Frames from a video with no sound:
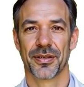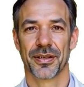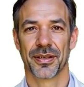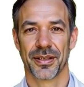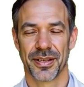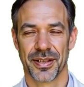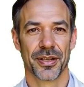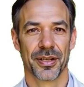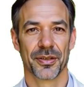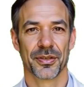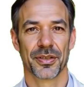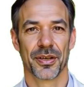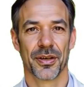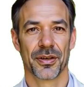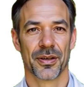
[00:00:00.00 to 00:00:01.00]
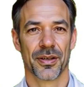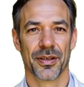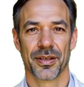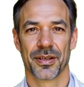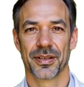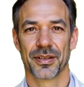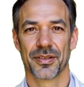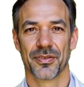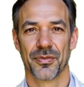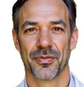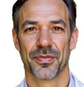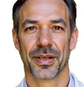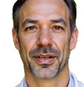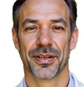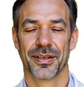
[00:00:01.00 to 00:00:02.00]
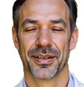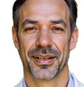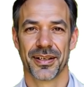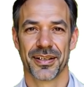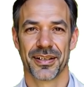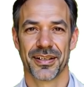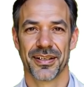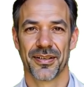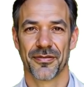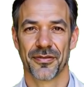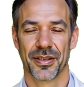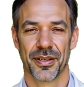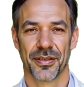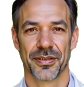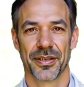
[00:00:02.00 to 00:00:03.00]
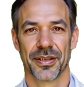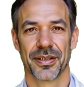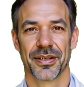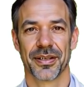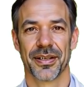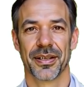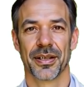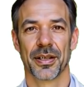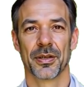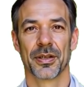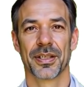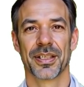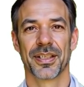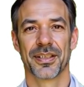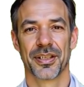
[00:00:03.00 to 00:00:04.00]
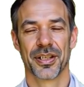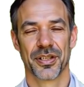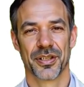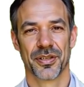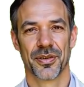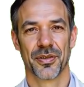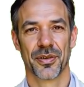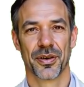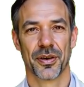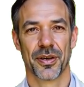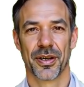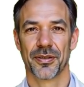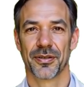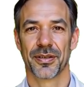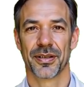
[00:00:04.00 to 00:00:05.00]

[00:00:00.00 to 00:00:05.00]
This gentle method preserves polyphenol and antioxidants better than boiling.